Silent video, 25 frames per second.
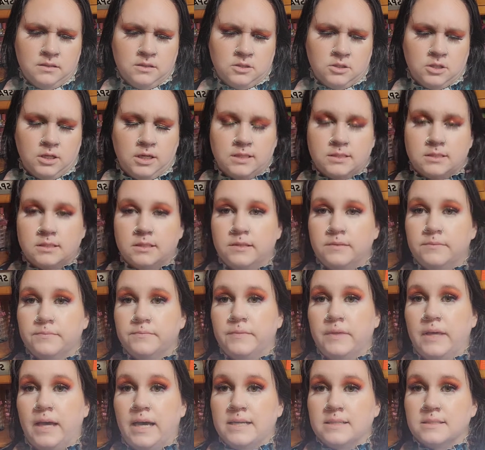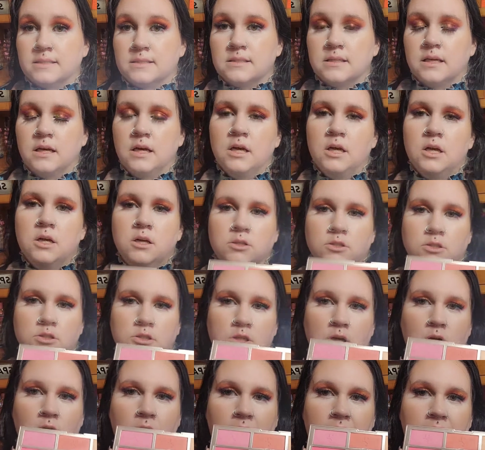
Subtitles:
Glossy, yes. So